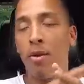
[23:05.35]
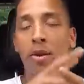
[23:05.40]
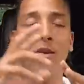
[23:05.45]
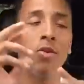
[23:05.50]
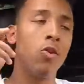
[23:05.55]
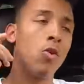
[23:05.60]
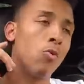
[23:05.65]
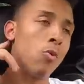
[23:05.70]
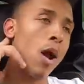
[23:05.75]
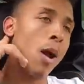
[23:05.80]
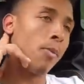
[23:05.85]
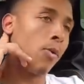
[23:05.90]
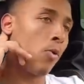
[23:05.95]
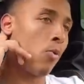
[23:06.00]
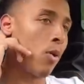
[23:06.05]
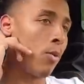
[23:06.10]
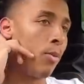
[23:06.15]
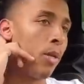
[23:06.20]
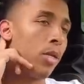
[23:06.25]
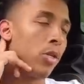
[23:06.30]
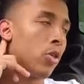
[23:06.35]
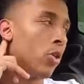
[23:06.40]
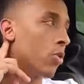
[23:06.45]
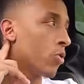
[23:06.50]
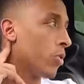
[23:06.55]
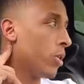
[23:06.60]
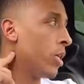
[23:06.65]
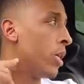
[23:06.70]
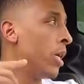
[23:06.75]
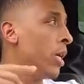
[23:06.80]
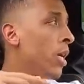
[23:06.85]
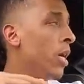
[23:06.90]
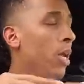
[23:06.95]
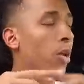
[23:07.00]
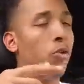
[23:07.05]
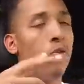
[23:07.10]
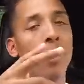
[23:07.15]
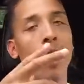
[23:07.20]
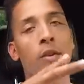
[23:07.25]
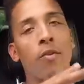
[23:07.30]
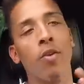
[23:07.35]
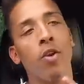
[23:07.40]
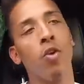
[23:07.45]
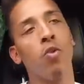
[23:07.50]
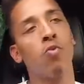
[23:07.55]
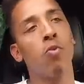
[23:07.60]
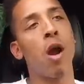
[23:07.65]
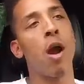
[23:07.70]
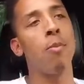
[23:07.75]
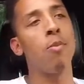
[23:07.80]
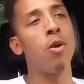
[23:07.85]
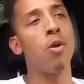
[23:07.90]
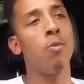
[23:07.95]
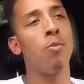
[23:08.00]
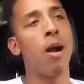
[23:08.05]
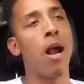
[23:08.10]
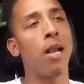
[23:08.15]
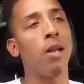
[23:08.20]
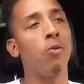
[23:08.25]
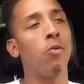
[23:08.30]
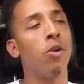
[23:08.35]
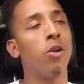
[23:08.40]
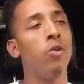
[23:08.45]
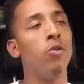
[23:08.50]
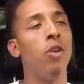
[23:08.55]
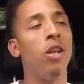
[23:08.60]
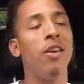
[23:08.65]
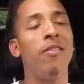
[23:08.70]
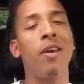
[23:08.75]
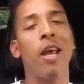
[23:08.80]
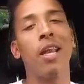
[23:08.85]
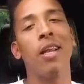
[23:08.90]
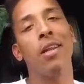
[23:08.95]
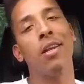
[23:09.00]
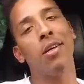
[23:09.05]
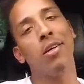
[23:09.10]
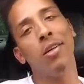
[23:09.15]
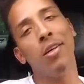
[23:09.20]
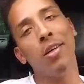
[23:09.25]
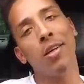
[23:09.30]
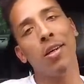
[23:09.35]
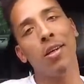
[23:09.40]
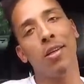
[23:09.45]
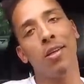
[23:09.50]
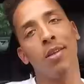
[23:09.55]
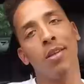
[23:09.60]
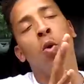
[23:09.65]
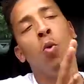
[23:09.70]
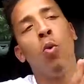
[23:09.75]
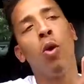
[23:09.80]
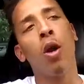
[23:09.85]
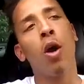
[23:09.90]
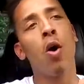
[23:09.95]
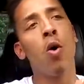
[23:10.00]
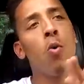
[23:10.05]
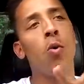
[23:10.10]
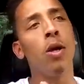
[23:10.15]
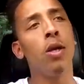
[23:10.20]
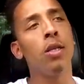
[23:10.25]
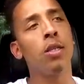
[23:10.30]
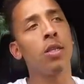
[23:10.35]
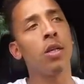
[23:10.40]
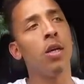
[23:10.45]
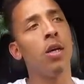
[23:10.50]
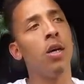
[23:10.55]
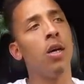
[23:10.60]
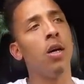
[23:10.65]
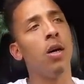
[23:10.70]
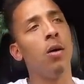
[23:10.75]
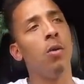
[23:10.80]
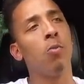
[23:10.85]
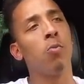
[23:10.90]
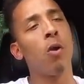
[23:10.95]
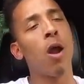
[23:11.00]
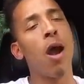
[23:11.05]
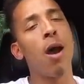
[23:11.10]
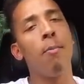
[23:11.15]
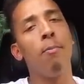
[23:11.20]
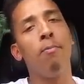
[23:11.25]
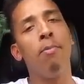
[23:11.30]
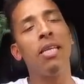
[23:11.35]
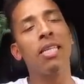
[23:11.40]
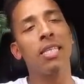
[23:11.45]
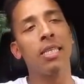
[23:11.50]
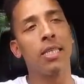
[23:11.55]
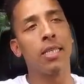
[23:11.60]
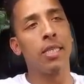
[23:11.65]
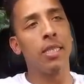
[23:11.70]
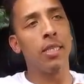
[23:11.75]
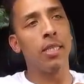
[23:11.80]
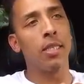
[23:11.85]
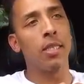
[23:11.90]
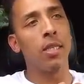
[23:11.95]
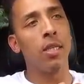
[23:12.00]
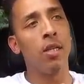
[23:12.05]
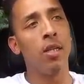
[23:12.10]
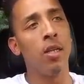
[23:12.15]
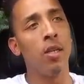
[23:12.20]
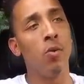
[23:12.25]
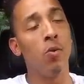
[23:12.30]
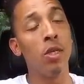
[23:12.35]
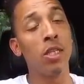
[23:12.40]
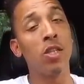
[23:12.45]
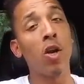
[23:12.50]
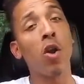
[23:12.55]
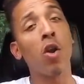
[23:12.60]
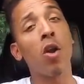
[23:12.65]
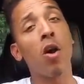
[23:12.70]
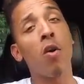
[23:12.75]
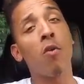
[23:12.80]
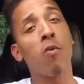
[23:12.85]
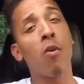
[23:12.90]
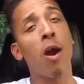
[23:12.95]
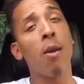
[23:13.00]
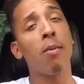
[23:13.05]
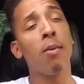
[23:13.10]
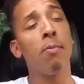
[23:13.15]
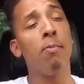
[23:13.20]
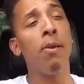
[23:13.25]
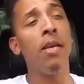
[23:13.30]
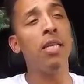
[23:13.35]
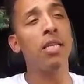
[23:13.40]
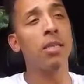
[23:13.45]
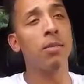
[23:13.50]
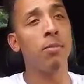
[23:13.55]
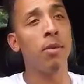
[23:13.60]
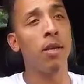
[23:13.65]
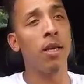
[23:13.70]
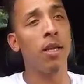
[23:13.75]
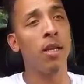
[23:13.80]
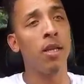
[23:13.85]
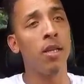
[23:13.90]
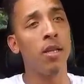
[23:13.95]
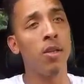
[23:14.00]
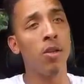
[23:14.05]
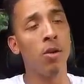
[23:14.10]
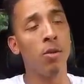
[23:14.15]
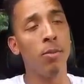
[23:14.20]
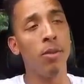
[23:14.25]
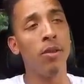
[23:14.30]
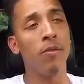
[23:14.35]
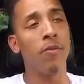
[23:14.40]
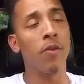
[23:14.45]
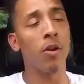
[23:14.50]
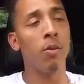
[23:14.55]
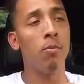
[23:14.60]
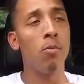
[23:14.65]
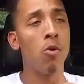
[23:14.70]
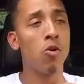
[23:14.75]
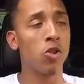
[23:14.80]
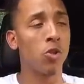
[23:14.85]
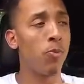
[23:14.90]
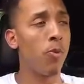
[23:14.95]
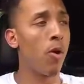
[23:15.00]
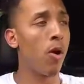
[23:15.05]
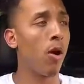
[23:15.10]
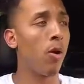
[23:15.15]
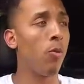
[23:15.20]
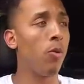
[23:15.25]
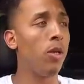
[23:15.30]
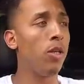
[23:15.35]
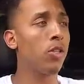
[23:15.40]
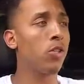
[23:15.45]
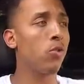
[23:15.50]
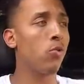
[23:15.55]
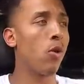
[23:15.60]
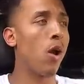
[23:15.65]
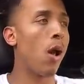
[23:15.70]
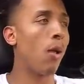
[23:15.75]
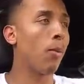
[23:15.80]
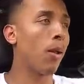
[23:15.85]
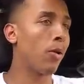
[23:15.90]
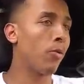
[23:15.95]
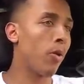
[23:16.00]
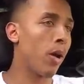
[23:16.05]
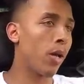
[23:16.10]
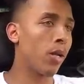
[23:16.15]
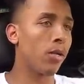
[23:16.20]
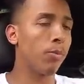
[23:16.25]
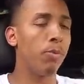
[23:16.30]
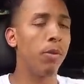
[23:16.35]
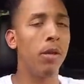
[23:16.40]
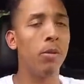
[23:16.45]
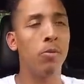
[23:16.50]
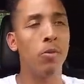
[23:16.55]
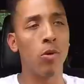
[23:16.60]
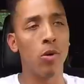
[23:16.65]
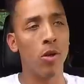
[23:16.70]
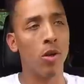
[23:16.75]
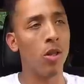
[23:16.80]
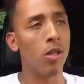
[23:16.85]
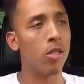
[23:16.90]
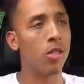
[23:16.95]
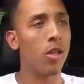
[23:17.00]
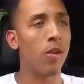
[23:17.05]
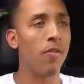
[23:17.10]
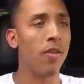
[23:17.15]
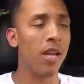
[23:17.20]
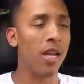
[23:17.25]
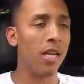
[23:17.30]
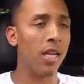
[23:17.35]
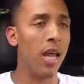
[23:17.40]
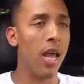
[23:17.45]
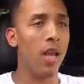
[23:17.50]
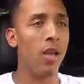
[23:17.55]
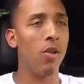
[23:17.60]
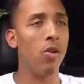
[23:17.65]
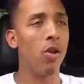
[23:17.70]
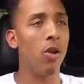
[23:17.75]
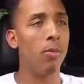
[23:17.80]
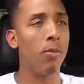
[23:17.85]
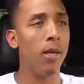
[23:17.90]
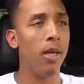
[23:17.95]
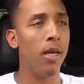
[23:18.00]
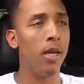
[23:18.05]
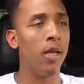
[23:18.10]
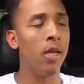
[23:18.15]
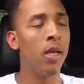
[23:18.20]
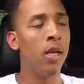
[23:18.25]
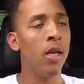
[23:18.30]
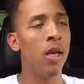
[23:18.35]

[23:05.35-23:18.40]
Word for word: But you don't rob no women and children, and you definitely don't rob nobody where you live at in the hood. We always um, rob businesses. We started off robbing pizza men, you know what I mean, for the most part. We used to rob like regular people and other stuff like that, you know what I mean?